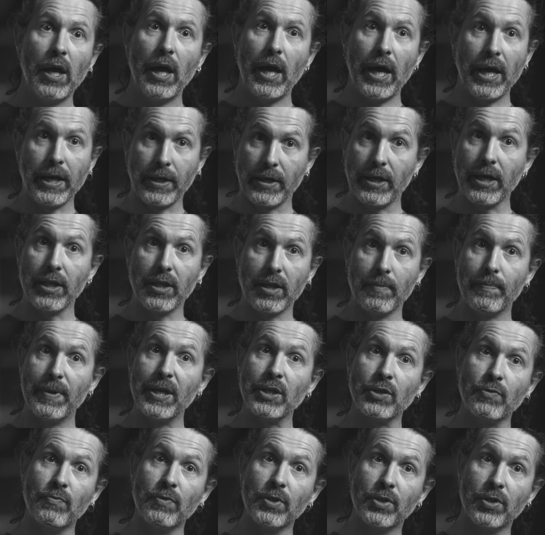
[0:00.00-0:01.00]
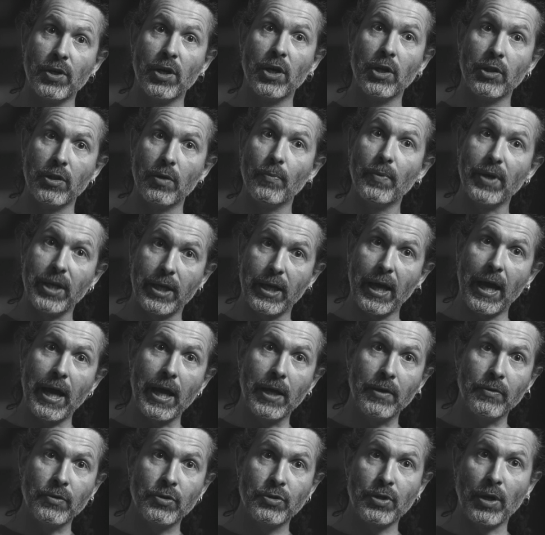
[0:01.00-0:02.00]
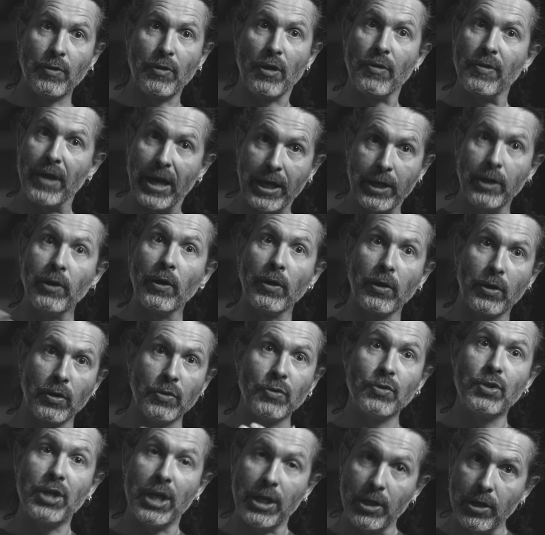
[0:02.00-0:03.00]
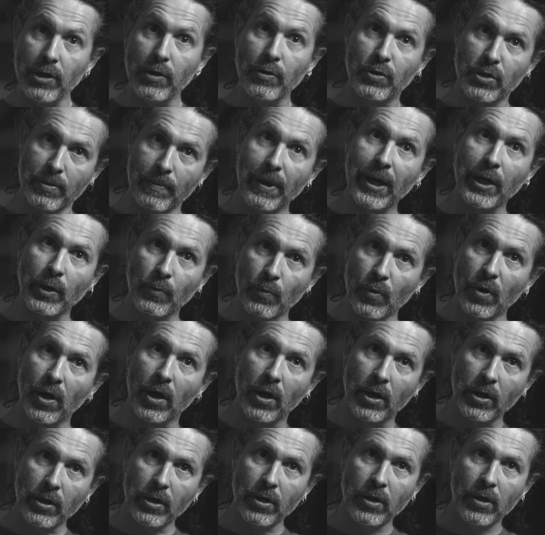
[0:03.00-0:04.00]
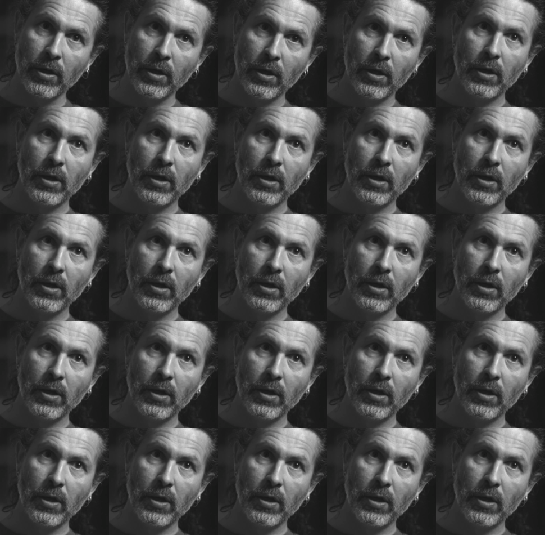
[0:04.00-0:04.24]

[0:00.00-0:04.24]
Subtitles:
and get the best return that we can so that they can continue to make work.